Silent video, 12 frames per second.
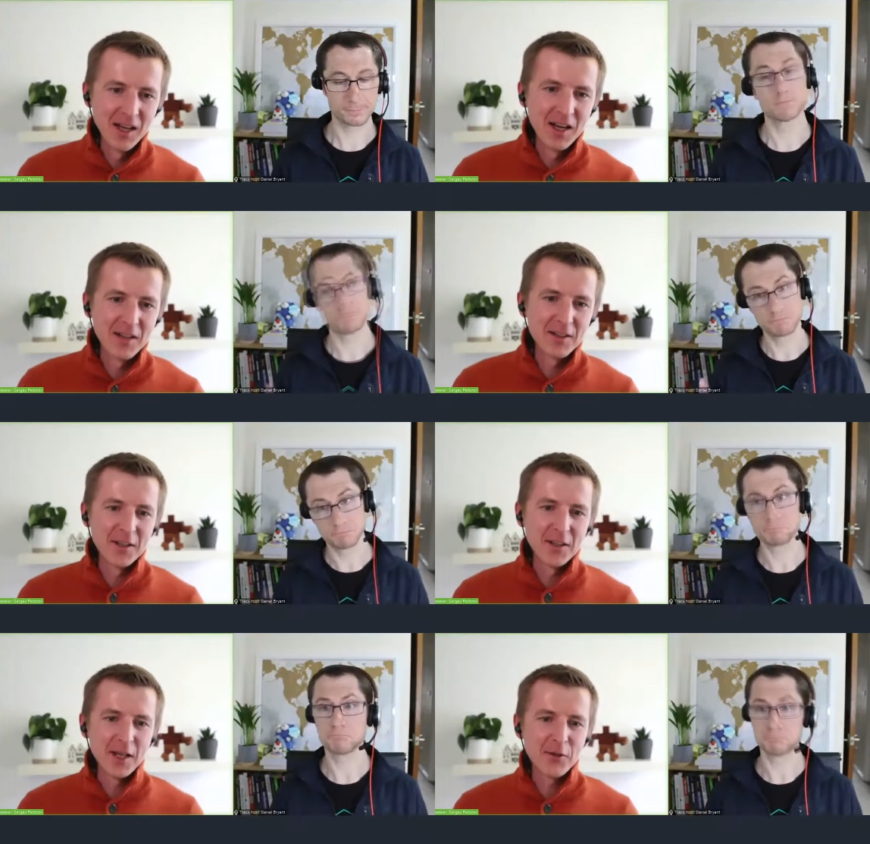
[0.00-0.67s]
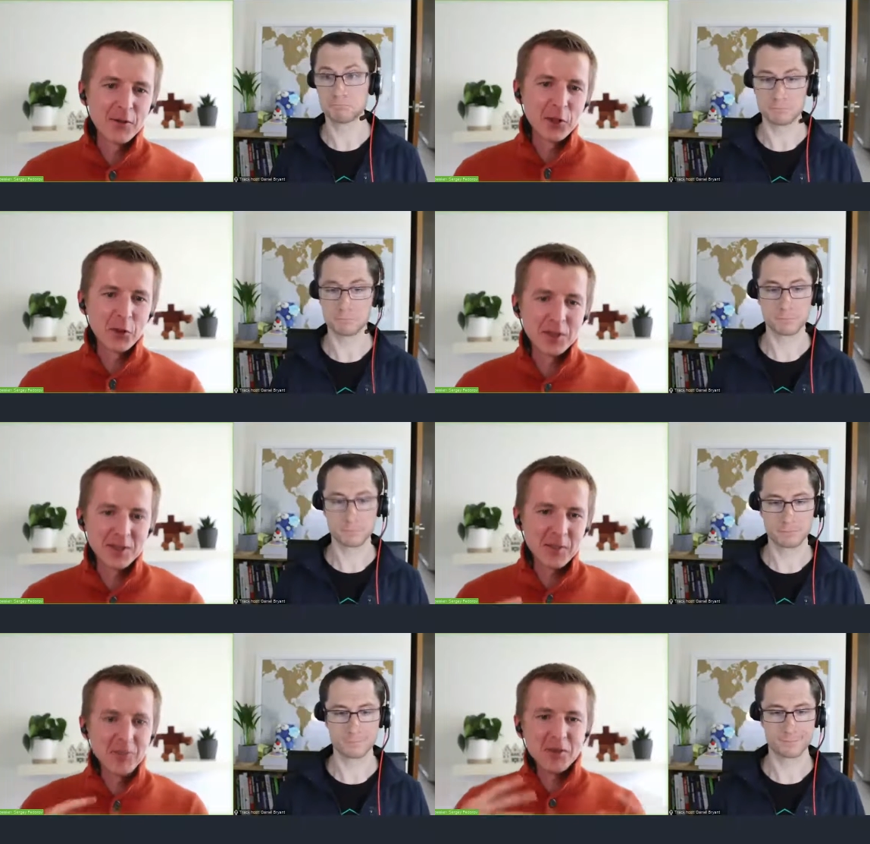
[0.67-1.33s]
Speaker 1: and uh, even
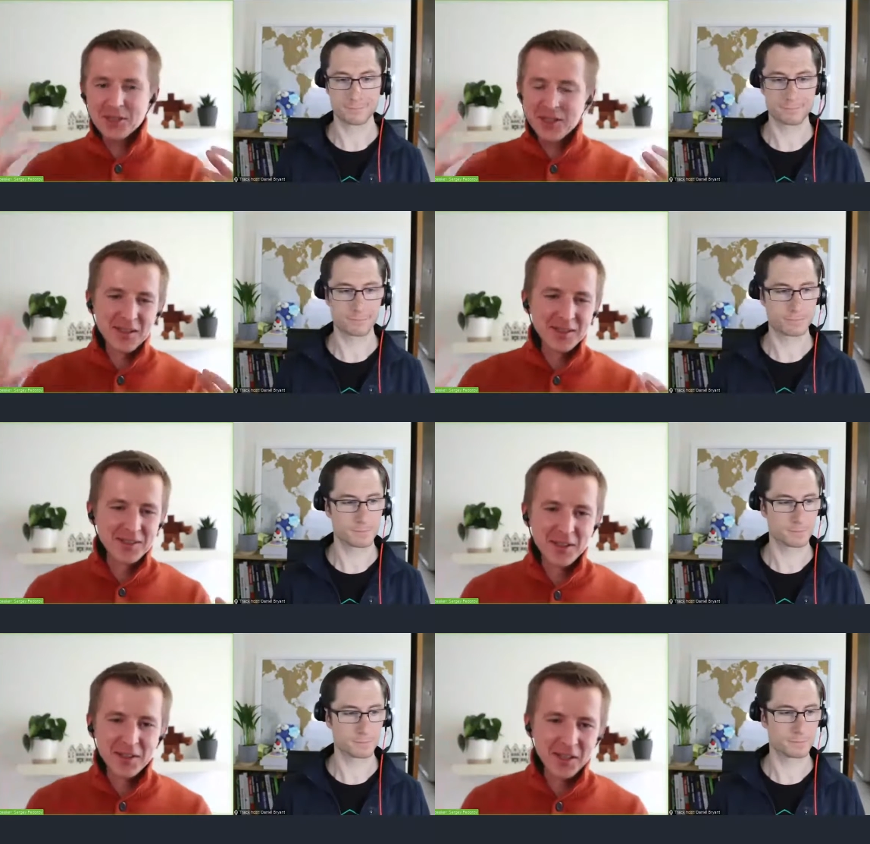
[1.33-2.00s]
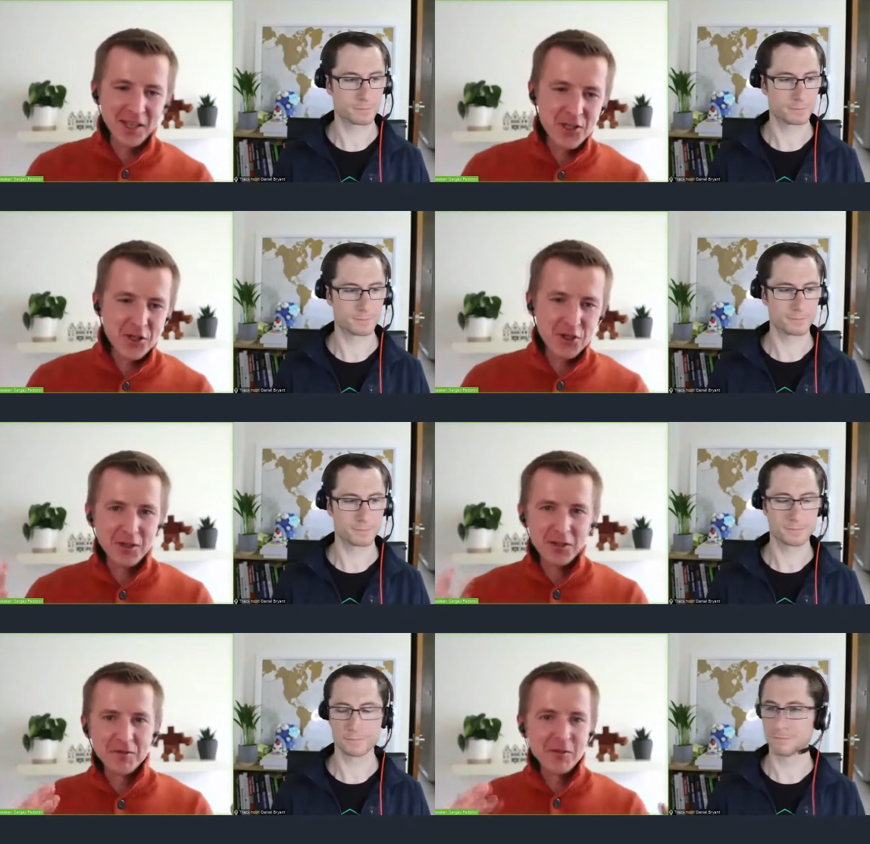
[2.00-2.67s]
though it appears like a single
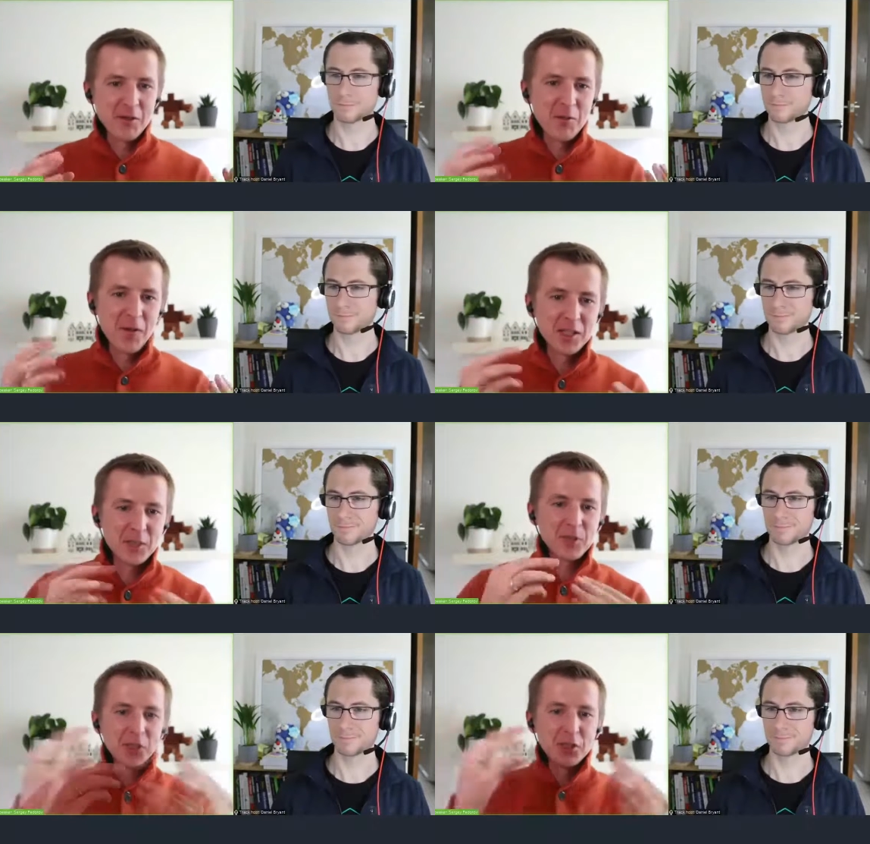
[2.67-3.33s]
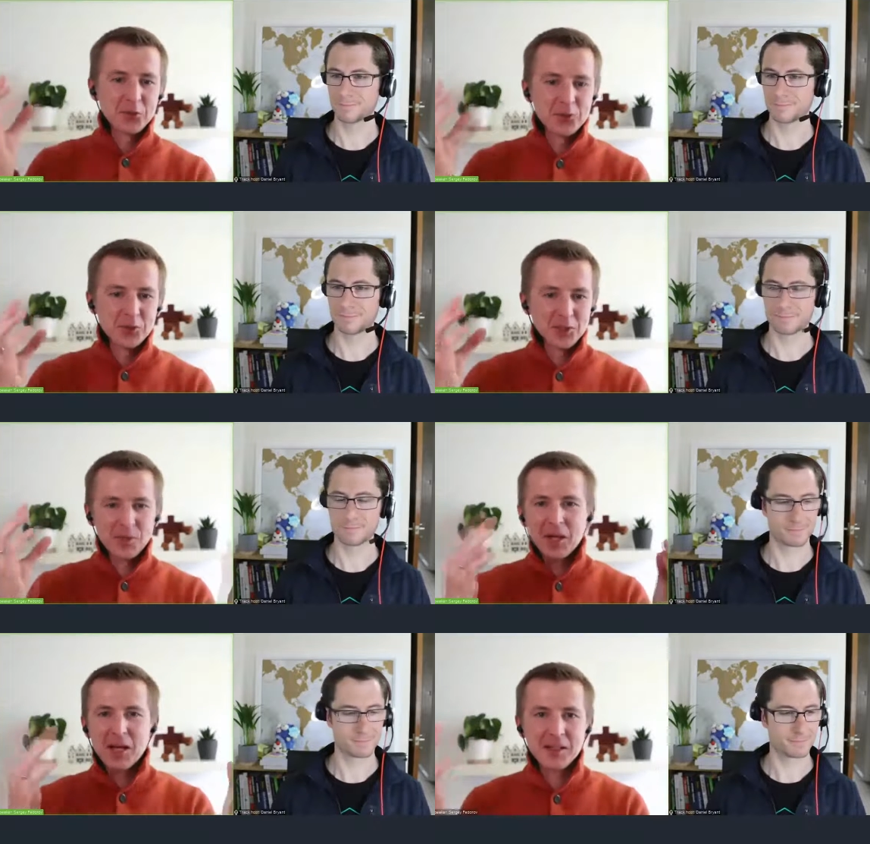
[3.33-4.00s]
location multiple
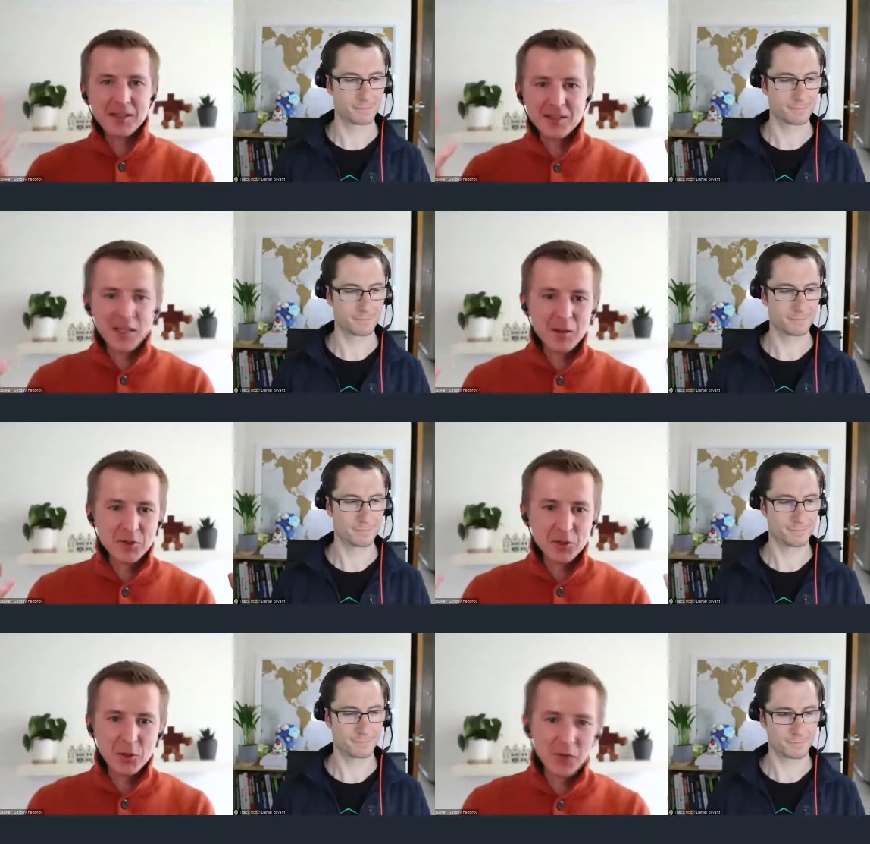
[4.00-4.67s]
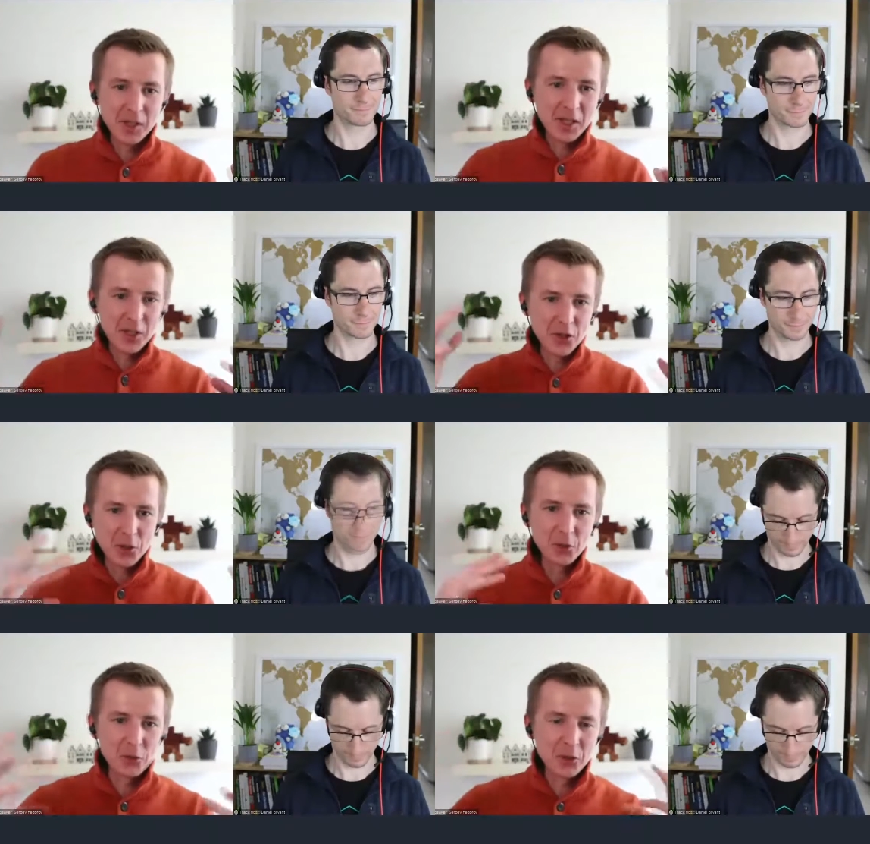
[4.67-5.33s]
users behind the same resolver can
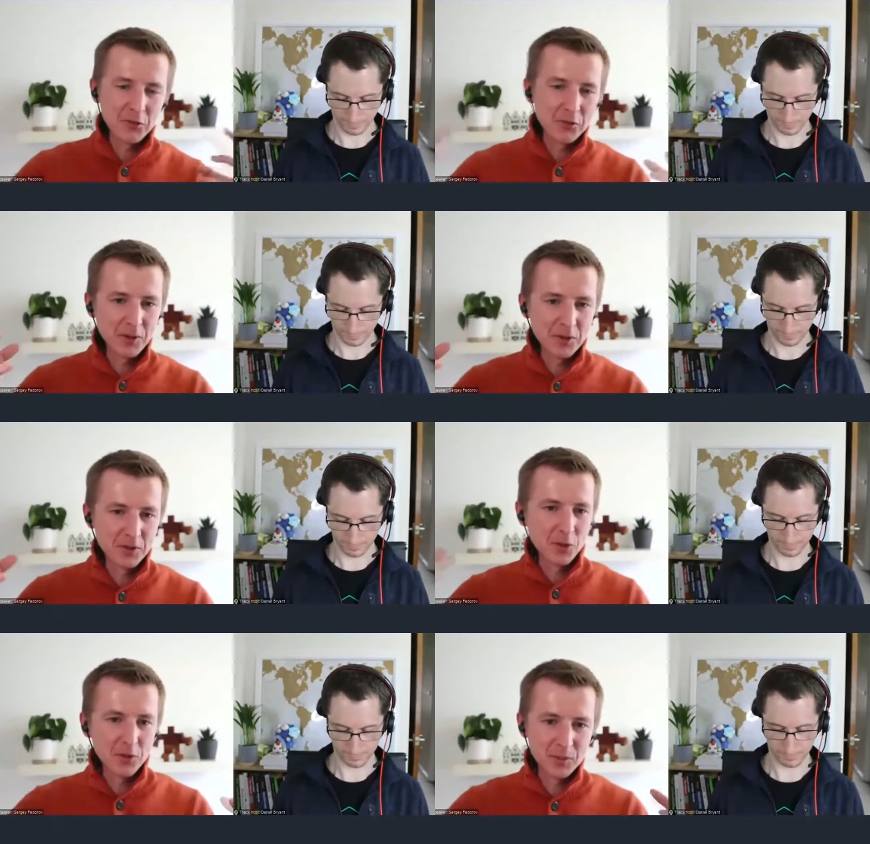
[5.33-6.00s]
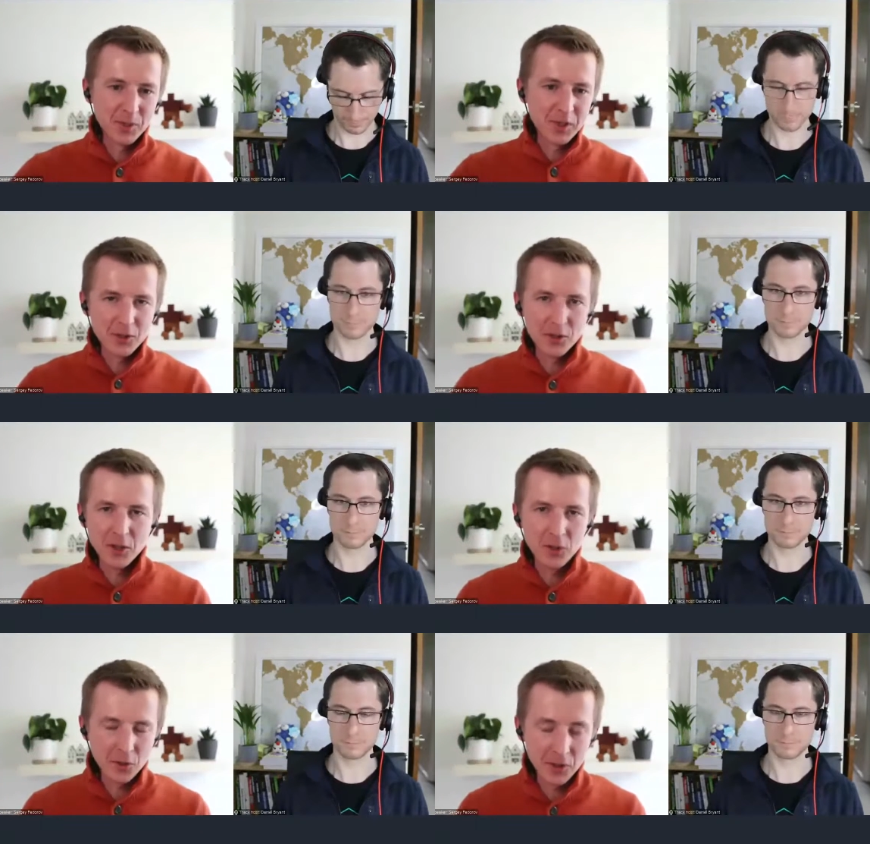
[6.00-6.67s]
actually go to different servers
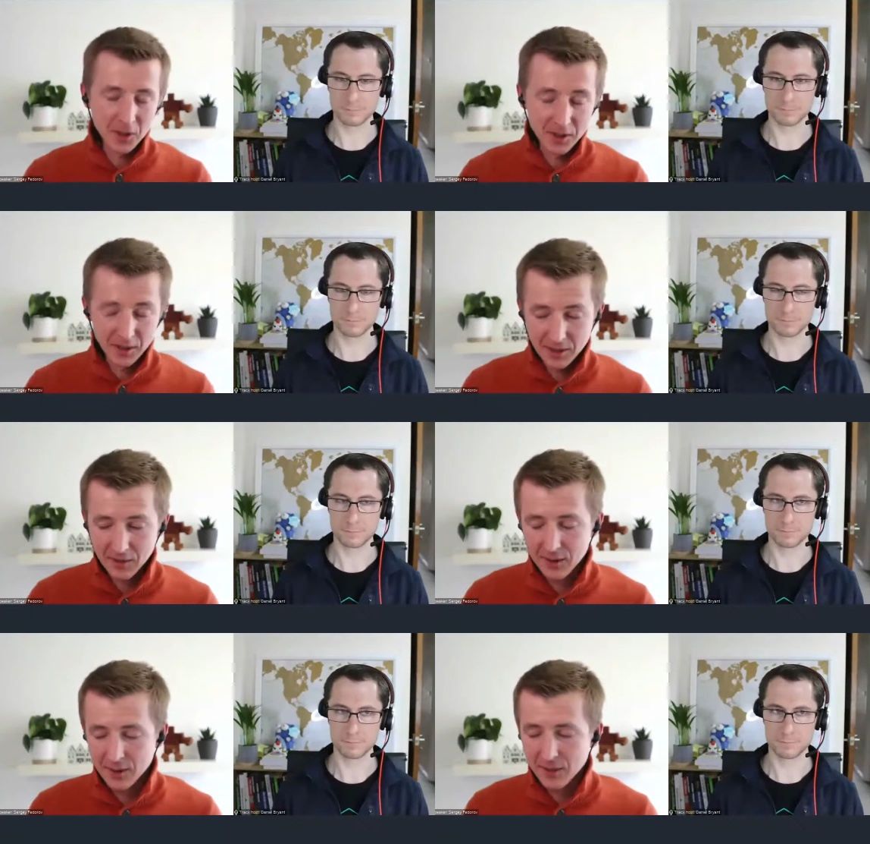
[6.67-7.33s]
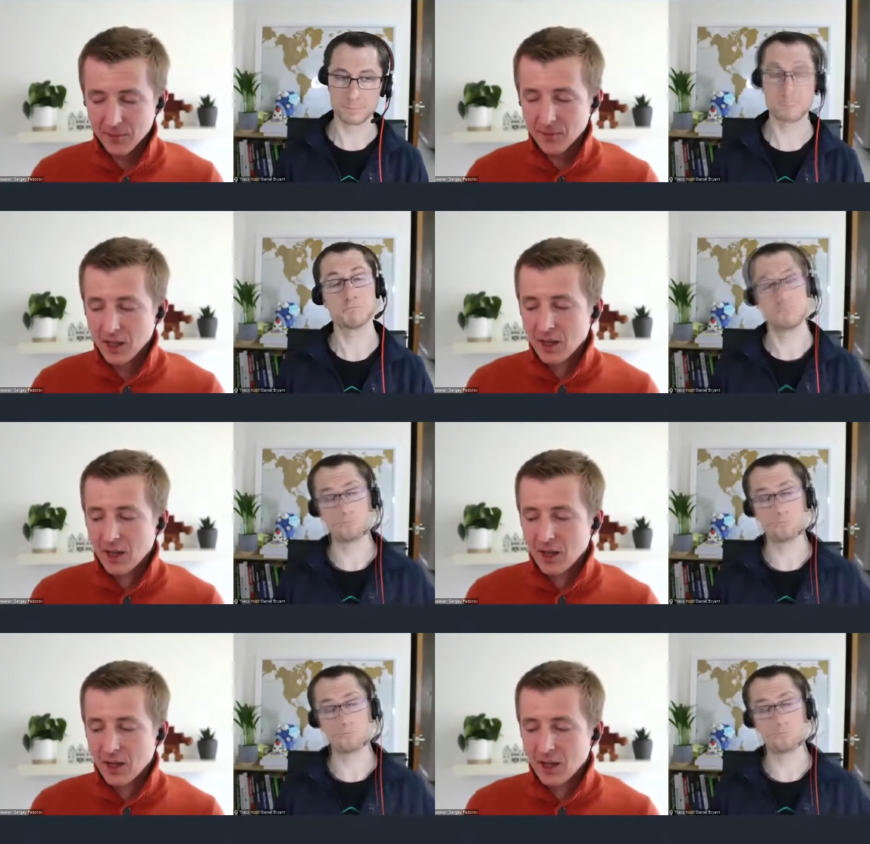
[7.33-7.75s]
based on the local connectivity